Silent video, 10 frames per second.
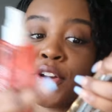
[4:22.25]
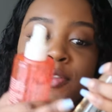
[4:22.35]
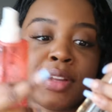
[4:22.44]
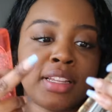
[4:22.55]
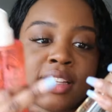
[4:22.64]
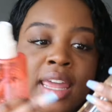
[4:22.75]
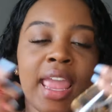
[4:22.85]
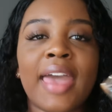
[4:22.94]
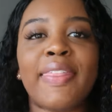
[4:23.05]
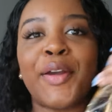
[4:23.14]
heard vanilla, like
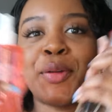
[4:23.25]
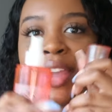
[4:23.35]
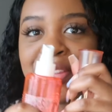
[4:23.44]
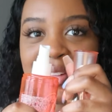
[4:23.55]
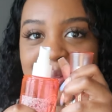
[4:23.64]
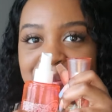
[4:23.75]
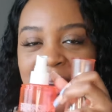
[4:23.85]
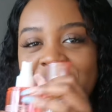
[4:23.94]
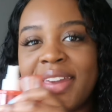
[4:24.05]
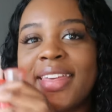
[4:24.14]
they go together.
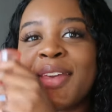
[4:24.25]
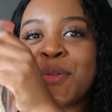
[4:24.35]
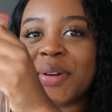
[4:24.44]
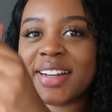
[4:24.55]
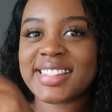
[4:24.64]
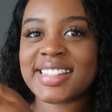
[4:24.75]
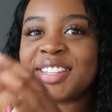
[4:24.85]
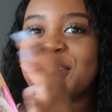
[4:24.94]
Okay, it works. It's